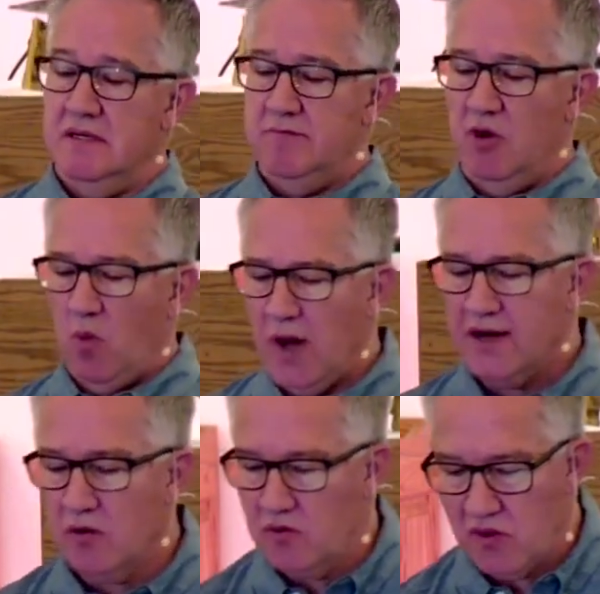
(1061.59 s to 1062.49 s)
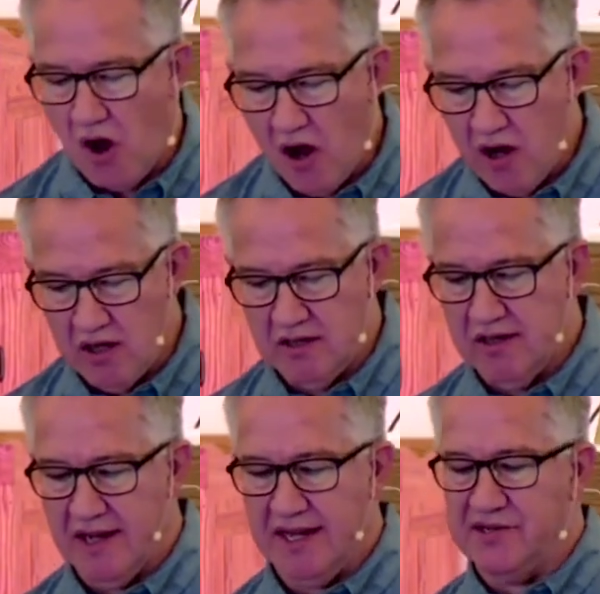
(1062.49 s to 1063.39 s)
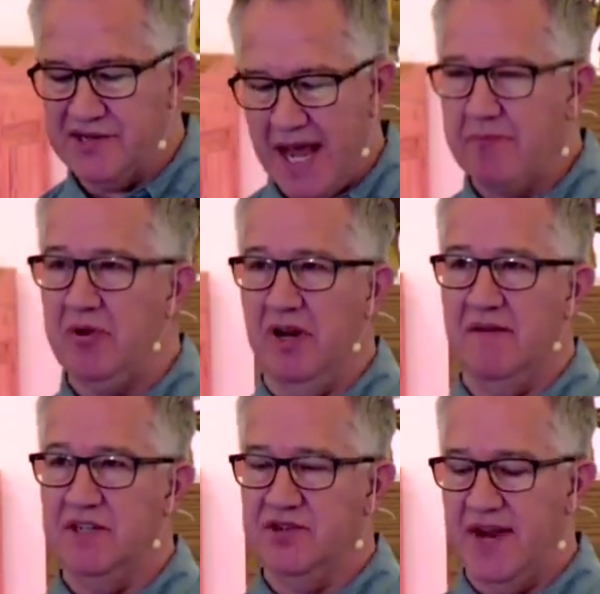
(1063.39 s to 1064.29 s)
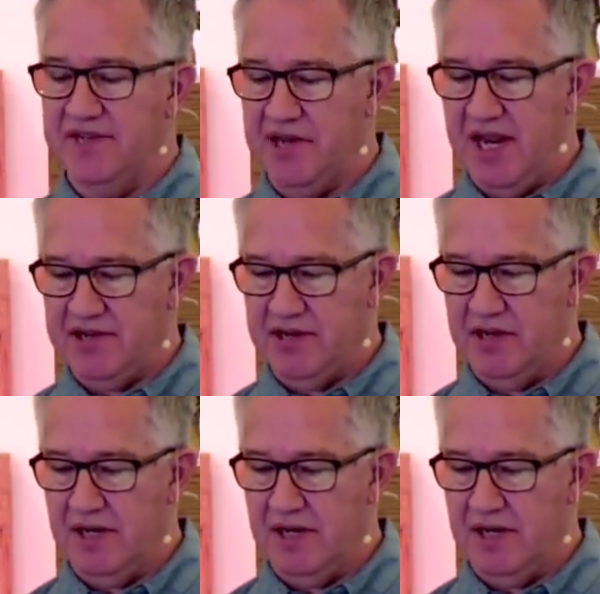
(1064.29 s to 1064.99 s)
But what a wrong example of a translation.